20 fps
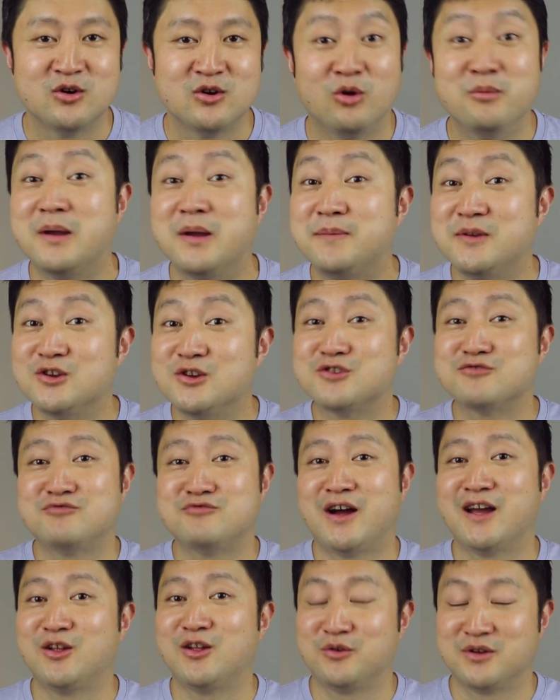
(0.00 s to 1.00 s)
or maybe you could
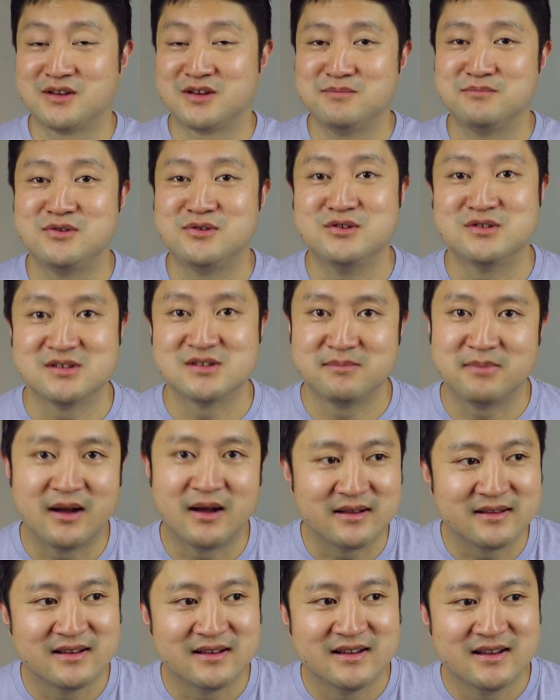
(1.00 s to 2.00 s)
write on a computer,
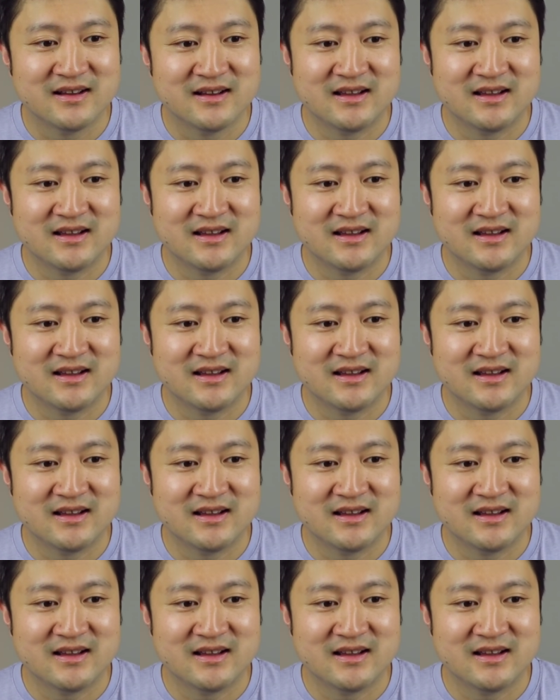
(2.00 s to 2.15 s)
but